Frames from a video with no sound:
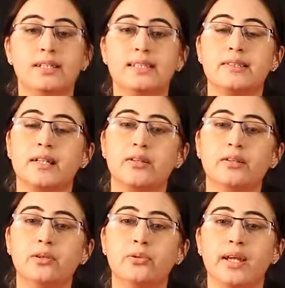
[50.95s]

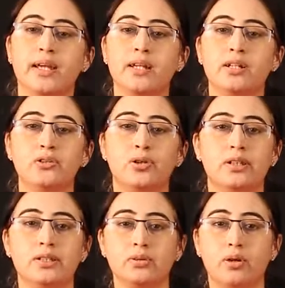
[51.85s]
Central to any
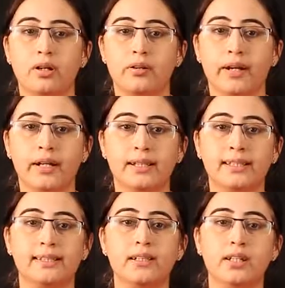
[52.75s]
insurance contract
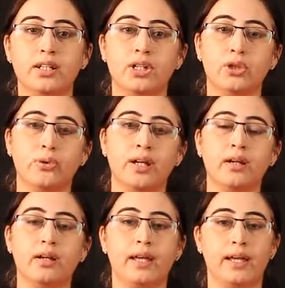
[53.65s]
is the issuing
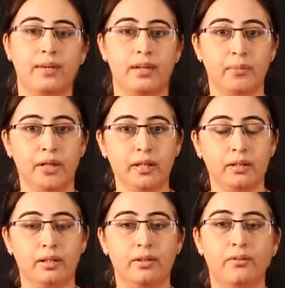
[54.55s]
agreement
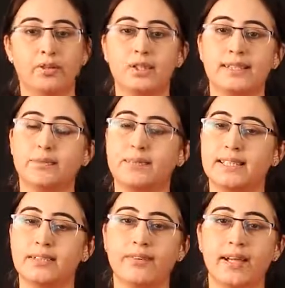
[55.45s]
which
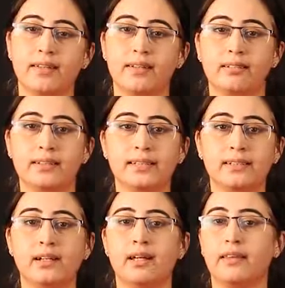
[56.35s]
specify the
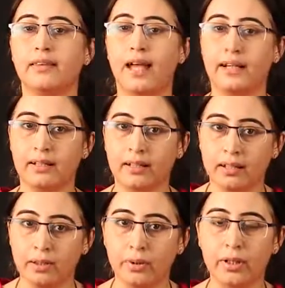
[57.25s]
risk that are
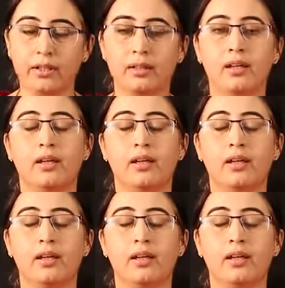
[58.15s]
covered